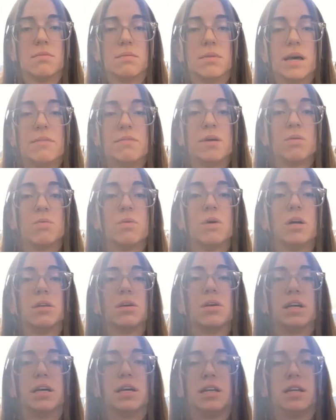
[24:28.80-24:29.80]
everyone
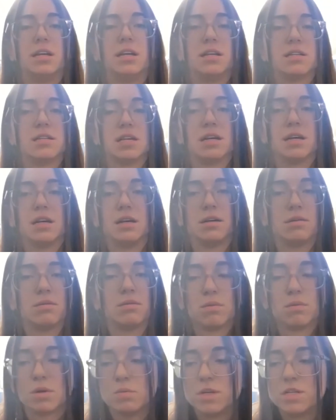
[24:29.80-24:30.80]
in, is like,
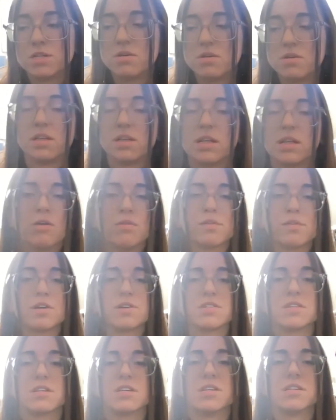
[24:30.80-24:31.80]
what are we doing now
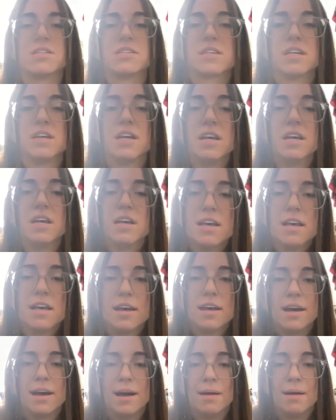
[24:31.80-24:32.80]
versus
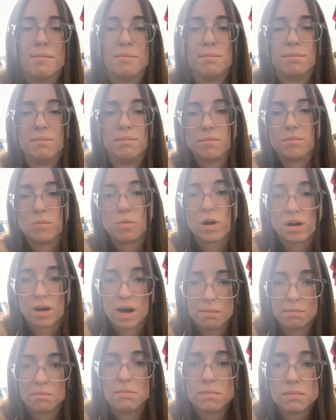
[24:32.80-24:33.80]
where
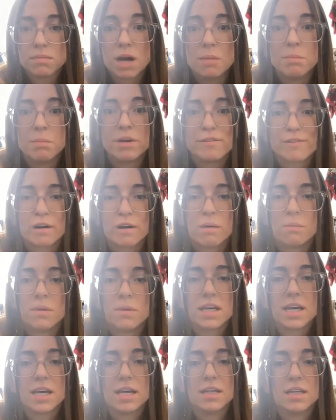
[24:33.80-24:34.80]
I'm coming from
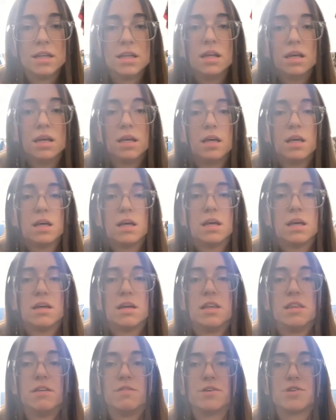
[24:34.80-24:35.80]
again
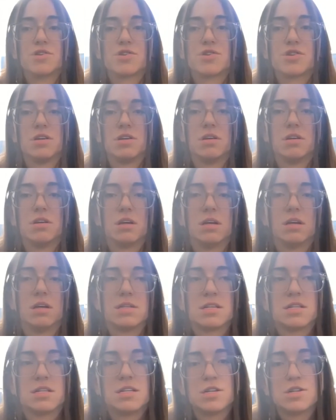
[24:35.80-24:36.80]
in the vision? Is
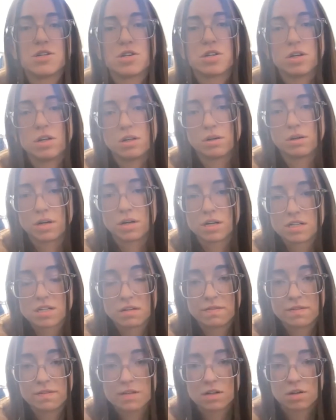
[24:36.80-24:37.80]
it digital or is
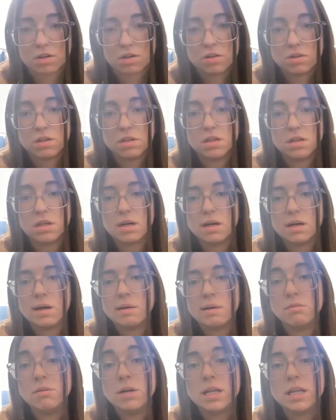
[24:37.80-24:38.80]
it physical?
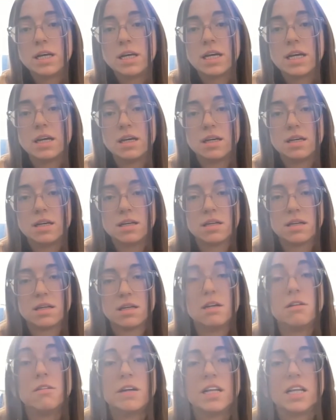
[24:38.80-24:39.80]
Really,
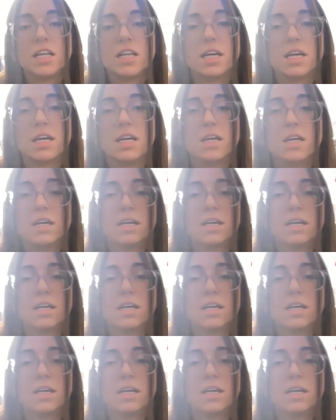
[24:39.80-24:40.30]
really.